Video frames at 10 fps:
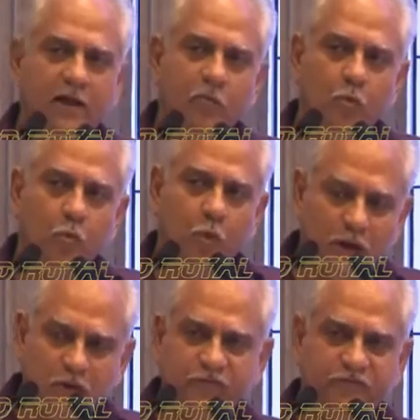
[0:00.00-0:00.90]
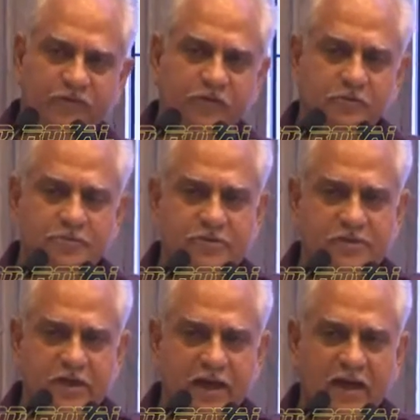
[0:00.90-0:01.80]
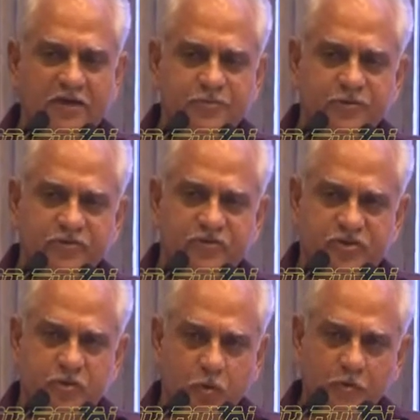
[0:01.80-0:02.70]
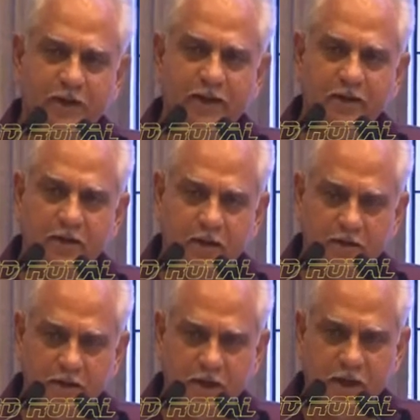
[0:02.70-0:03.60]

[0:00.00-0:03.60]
and one of the films has been restored by none